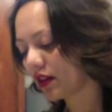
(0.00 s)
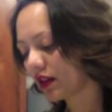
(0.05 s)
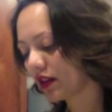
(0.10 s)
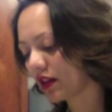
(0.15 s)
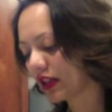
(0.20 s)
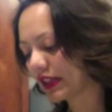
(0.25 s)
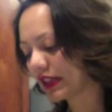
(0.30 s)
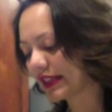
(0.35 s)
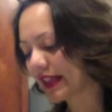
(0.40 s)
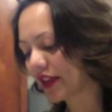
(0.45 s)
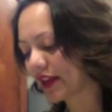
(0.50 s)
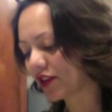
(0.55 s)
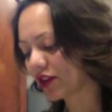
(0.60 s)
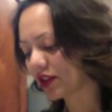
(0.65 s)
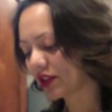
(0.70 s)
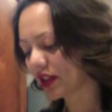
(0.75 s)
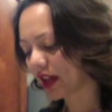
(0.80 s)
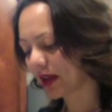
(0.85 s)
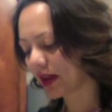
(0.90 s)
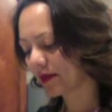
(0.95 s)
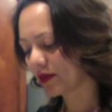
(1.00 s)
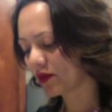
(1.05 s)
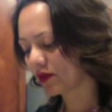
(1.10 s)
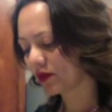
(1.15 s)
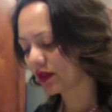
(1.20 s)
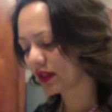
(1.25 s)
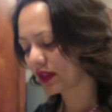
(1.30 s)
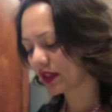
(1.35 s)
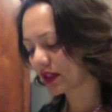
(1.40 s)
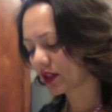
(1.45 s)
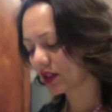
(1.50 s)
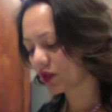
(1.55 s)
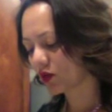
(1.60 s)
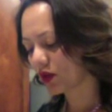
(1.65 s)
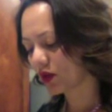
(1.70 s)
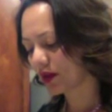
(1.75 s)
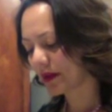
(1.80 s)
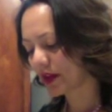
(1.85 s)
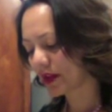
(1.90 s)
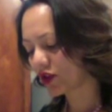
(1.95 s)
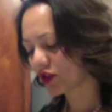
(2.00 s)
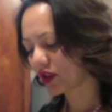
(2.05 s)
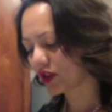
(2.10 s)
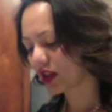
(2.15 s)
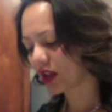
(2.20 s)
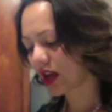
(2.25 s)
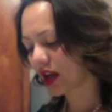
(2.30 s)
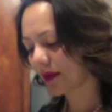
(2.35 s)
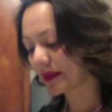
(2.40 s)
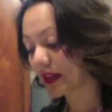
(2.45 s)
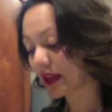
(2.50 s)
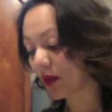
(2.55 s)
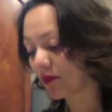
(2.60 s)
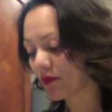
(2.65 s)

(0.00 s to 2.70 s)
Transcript: Now take your time doing this because you wanna make sure that it comes out